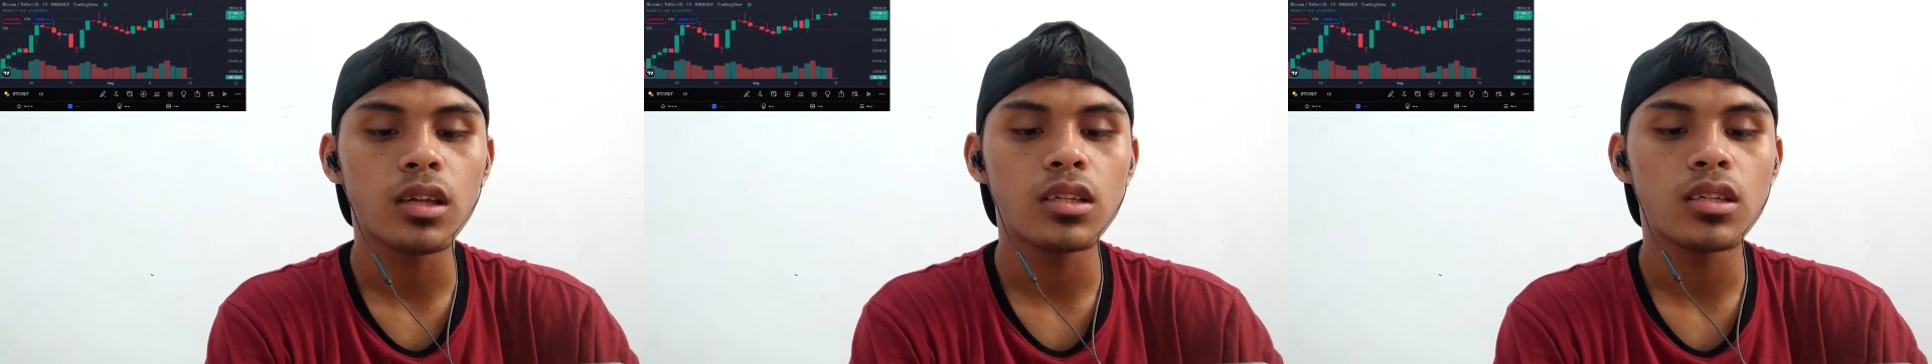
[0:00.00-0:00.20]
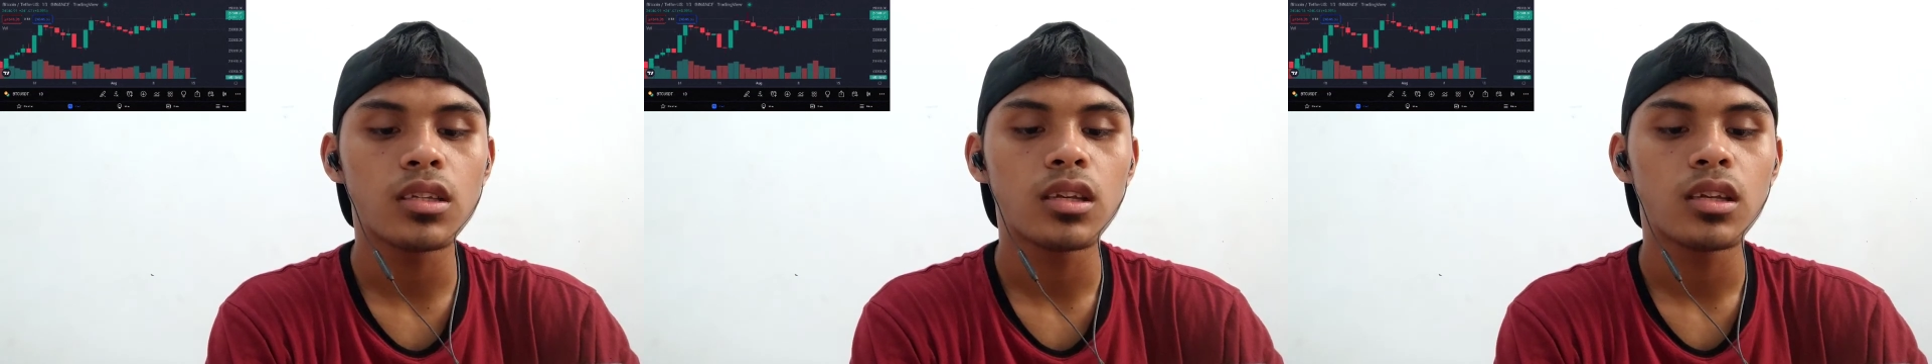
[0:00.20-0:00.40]

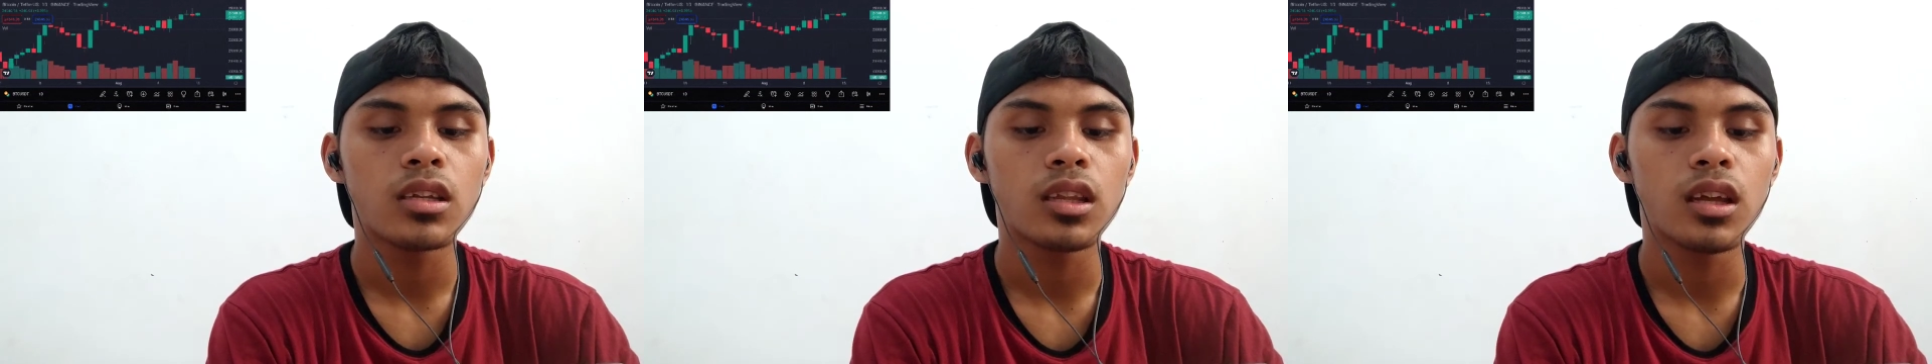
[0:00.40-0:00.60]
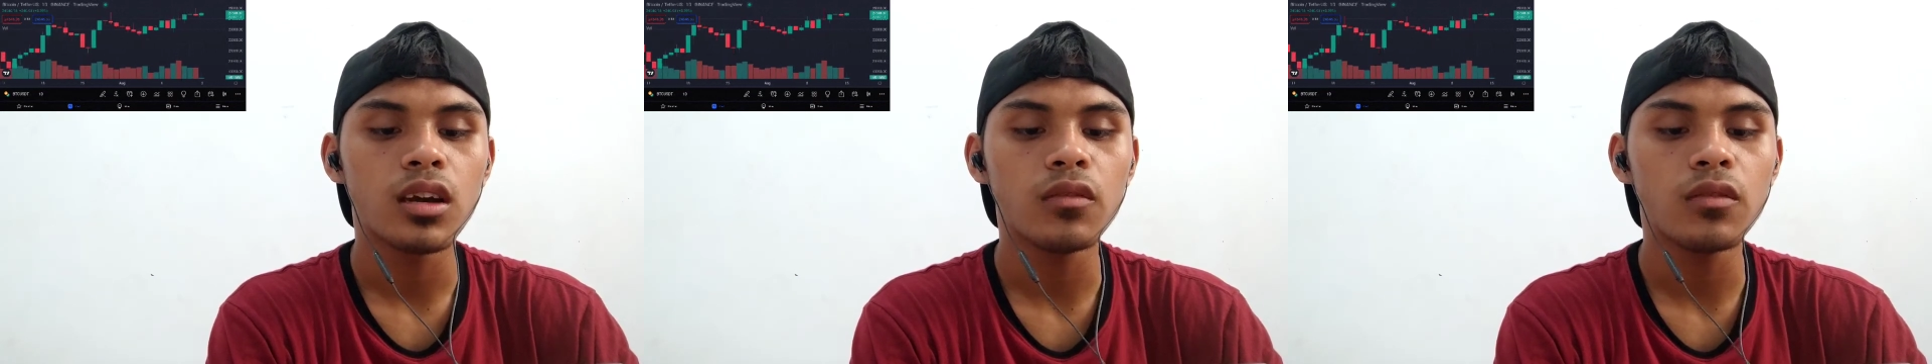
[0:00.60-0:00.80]
each
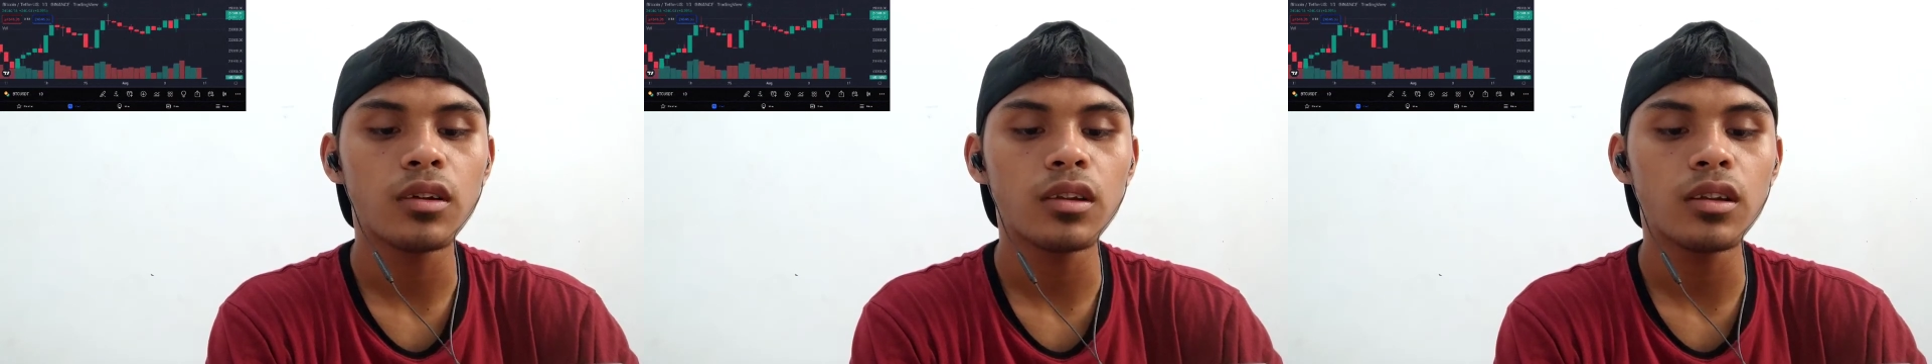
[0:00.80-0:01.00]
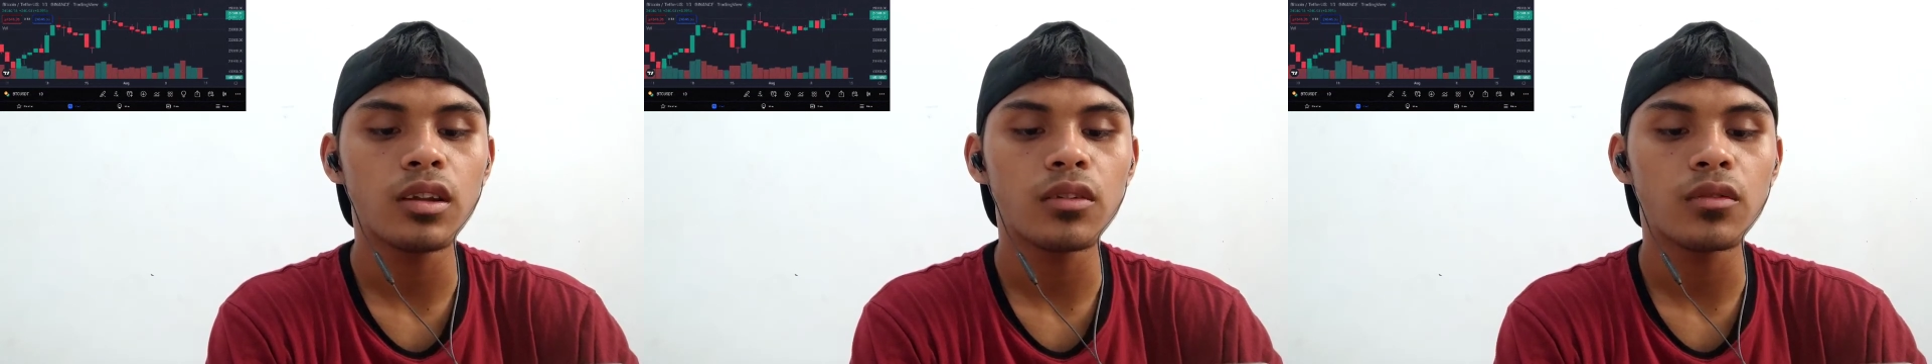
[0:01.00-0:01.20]

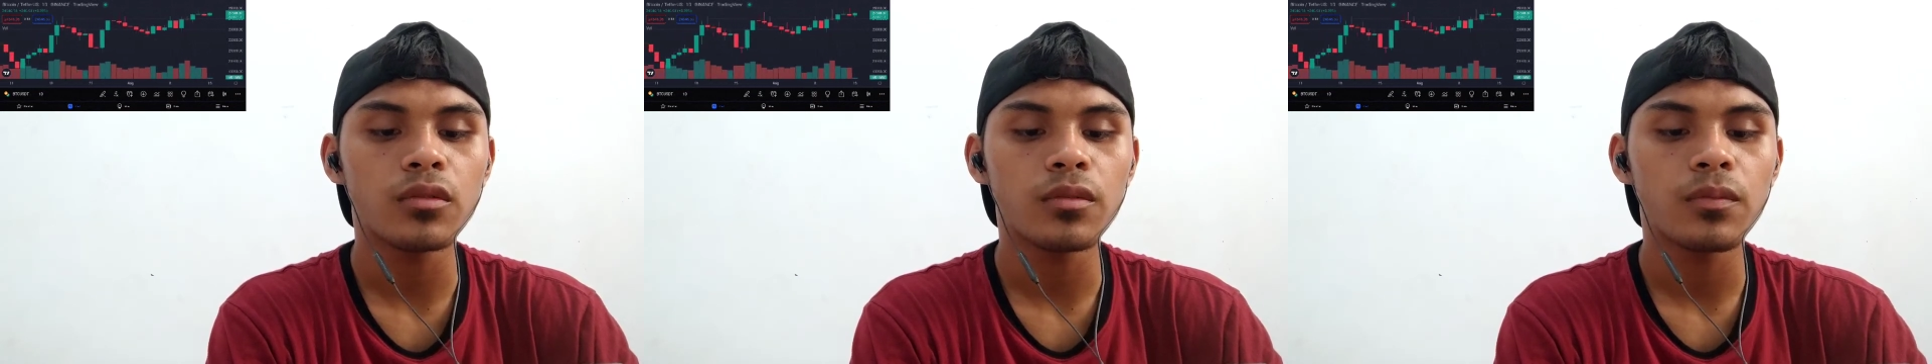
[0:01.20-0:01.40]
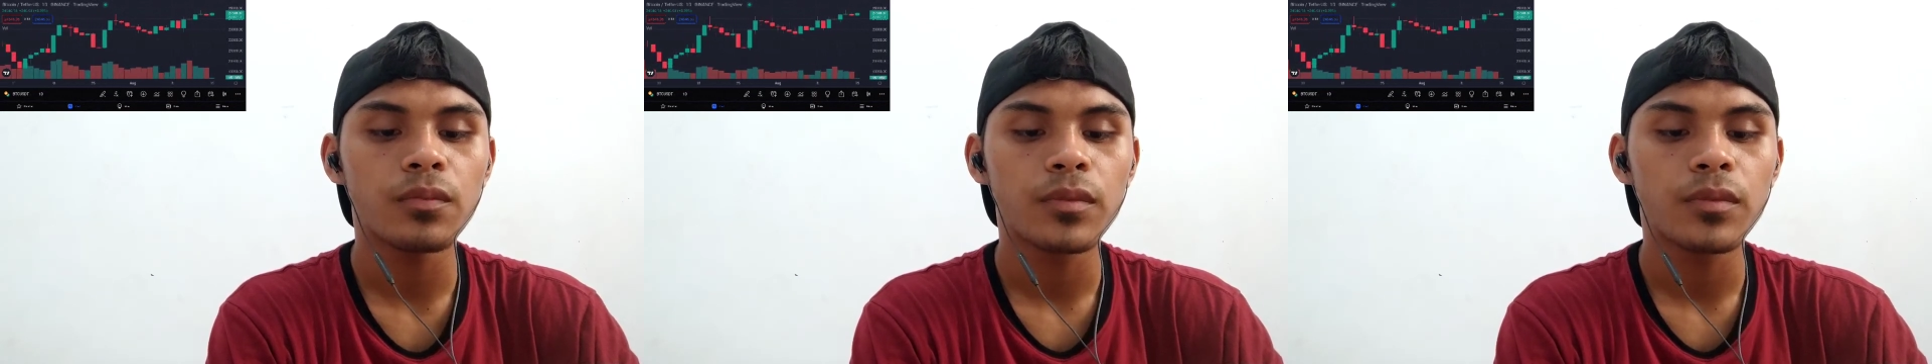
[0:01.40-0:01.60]
level